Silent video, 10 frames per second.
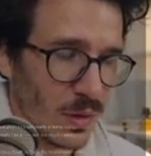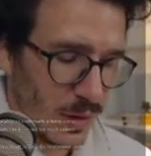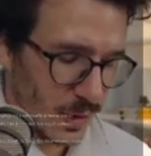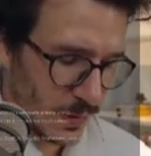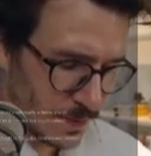
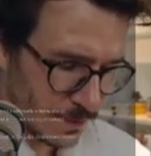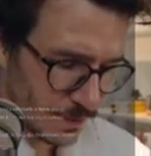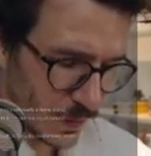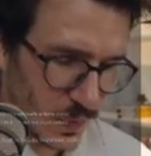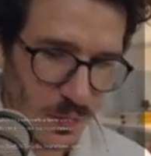Okay,
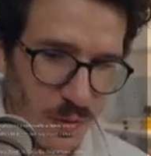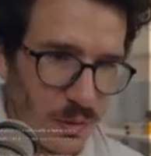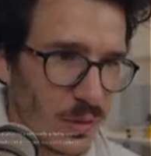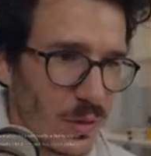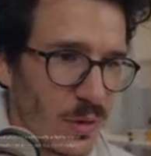so
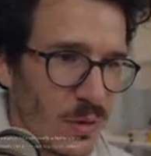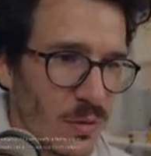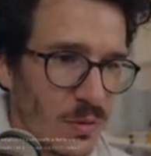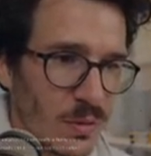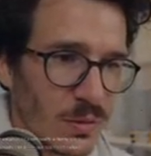
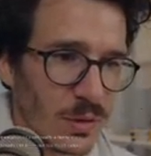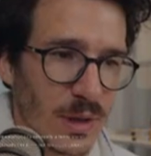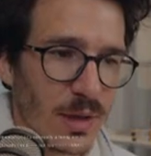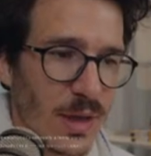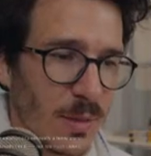no,
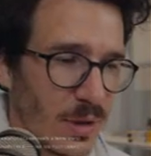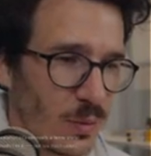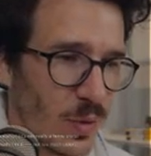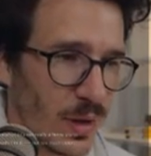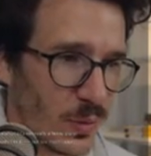god damn it.
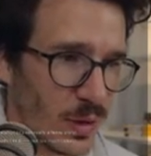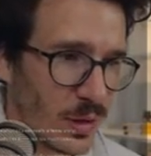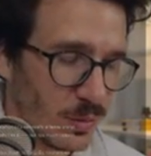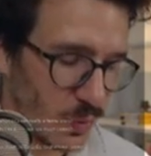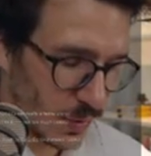Why do I
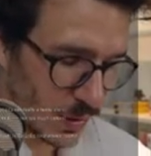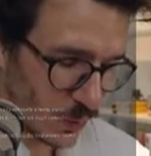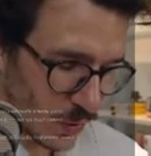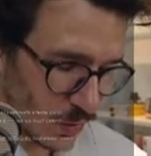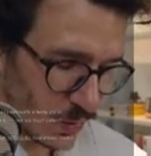keep doing it
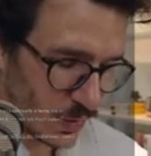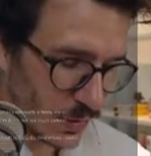wrong?